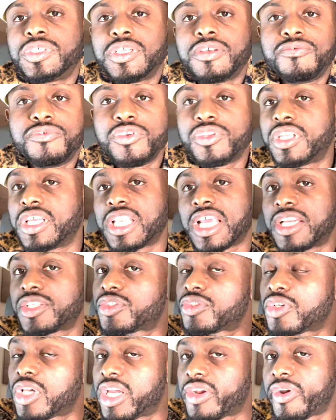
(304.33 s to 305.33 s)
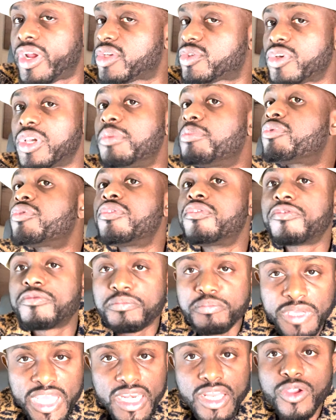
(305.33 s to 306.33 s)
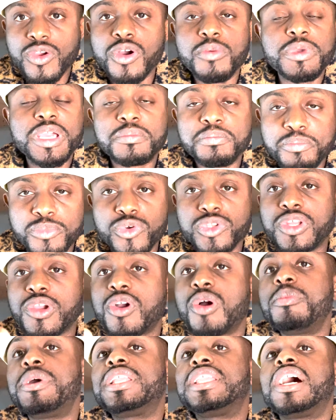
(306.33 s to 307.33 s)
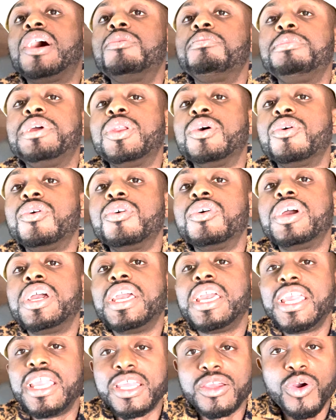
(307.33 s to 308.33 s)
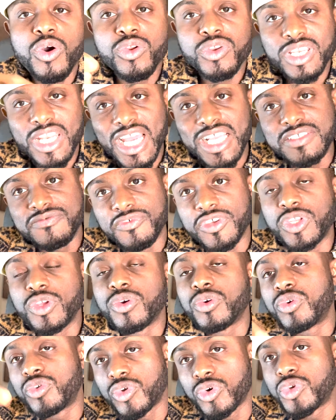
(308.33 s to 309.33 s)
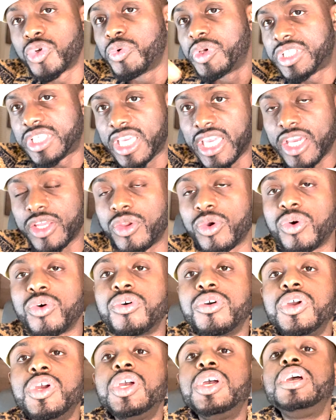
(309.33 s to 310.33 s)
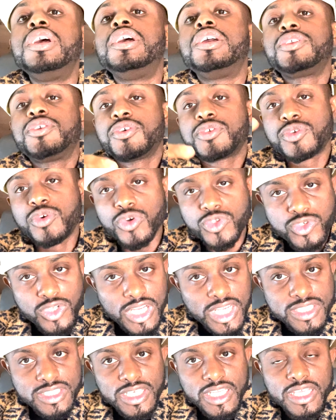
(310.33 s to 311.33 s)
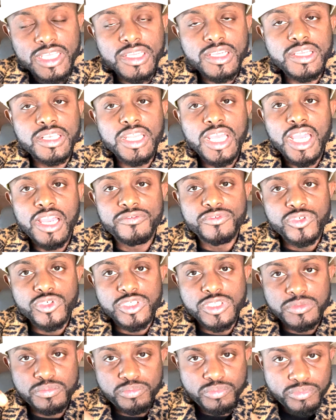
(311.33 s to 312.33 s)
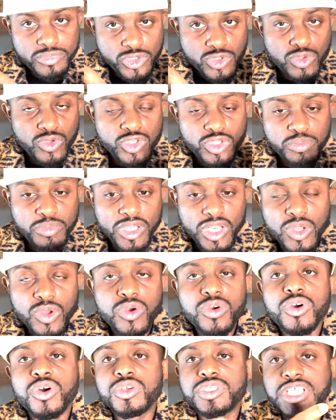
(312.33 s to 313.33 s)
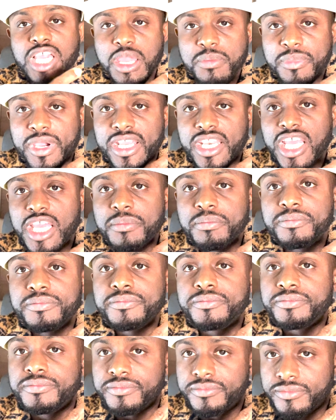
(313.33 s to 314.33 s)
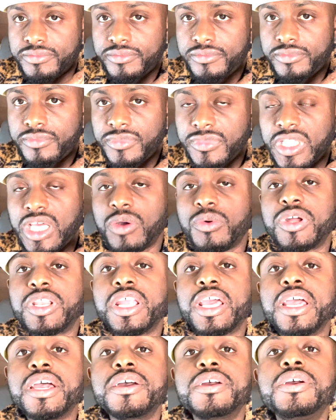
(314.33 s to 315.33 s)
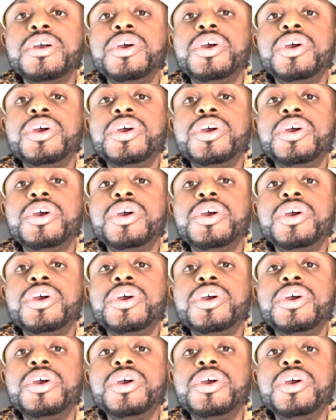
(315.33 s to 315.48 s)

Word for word: If you think there's areas to improve, make a comment. Put the comment down below in, on that video. Don't do it here though. Just go to that link that I've just told you below or type my name, that one there.